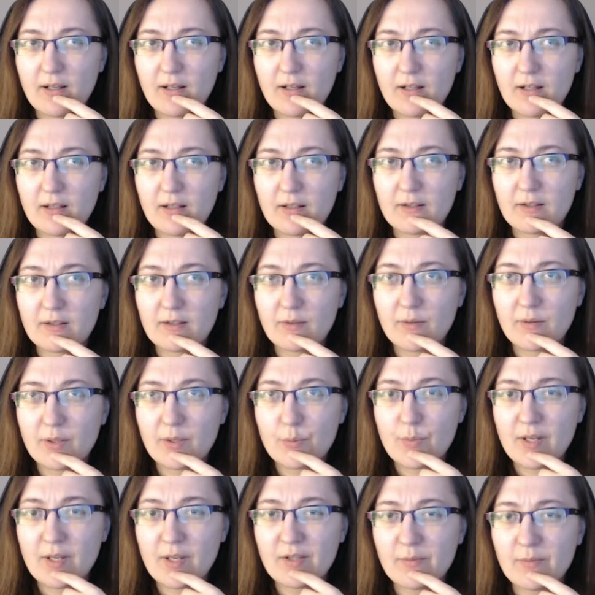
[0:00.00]
So it
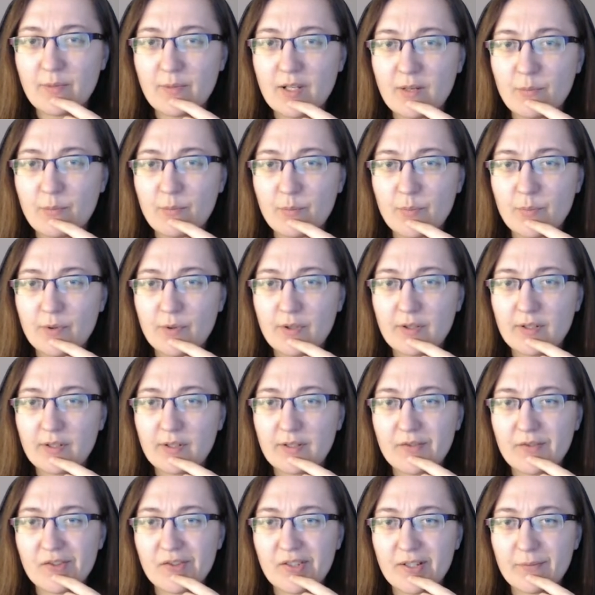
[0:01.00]
must be
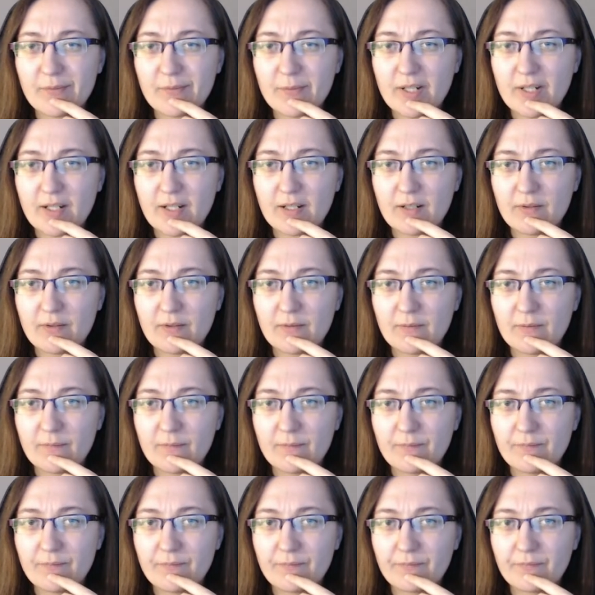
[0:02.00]
important somehow.
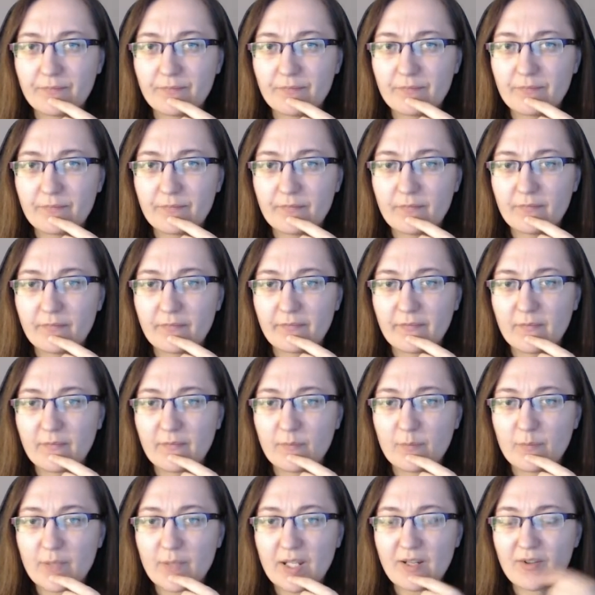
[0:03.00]

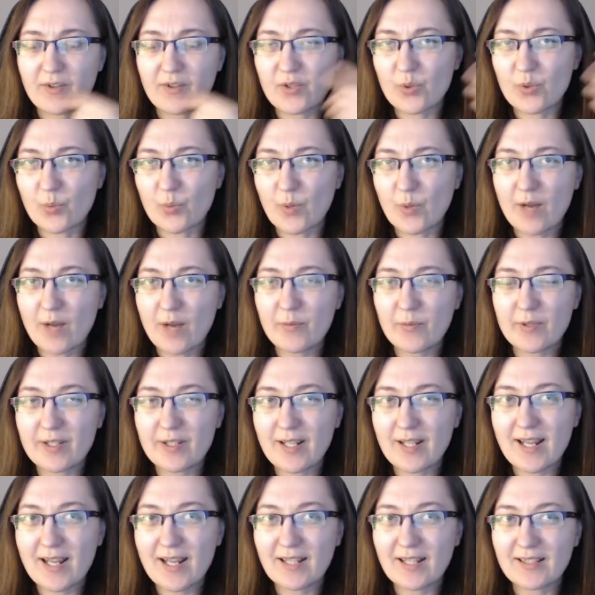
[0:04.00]
Because why would
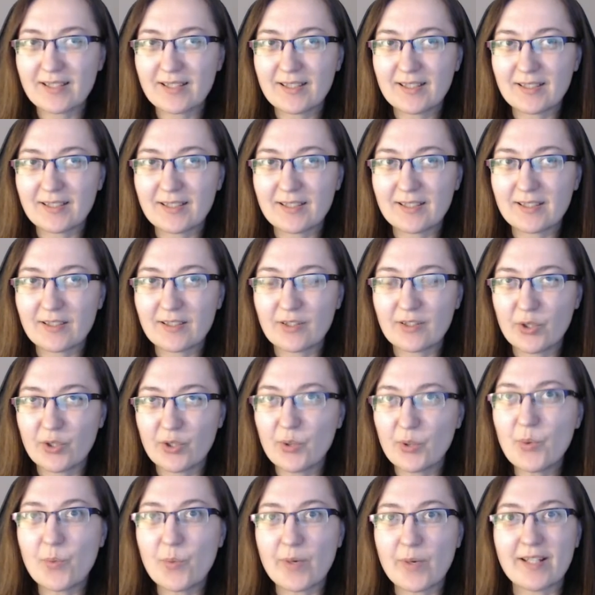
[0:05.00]
they like
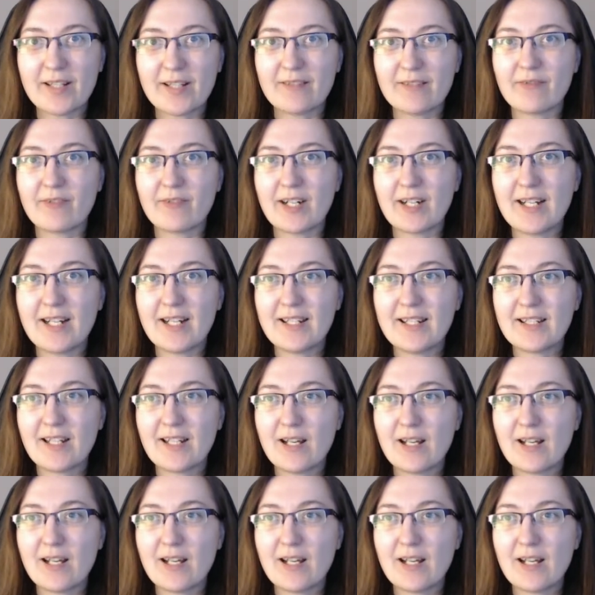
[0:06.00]
do it, right?